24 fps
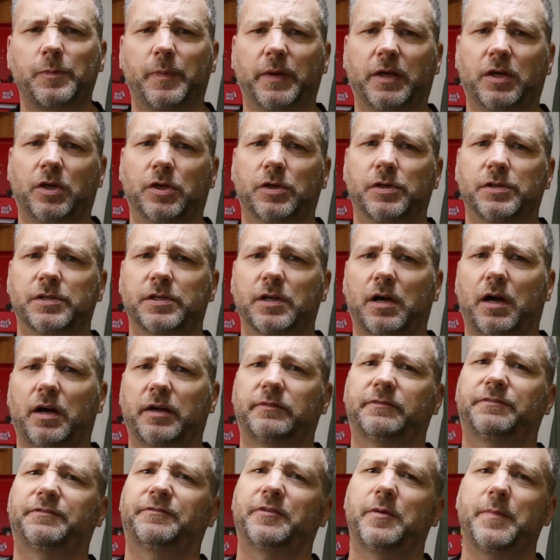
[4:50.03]
because
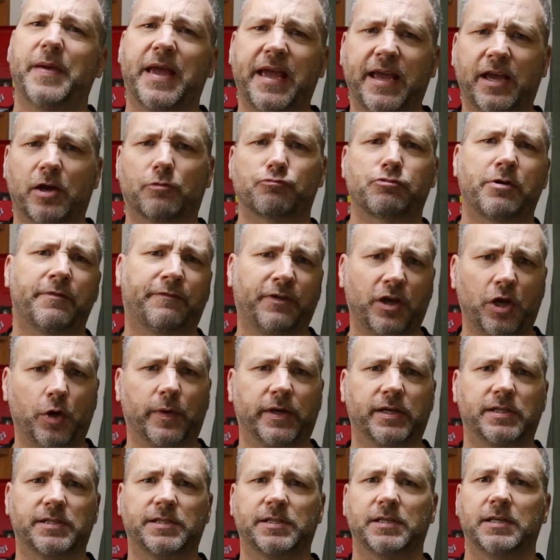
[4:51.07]
for me a review
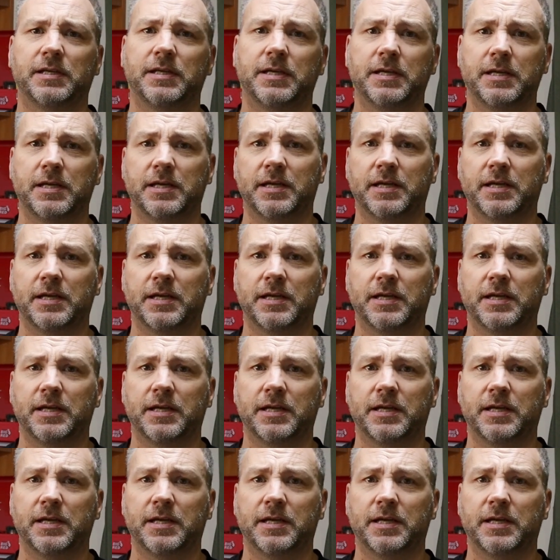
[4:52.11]
is.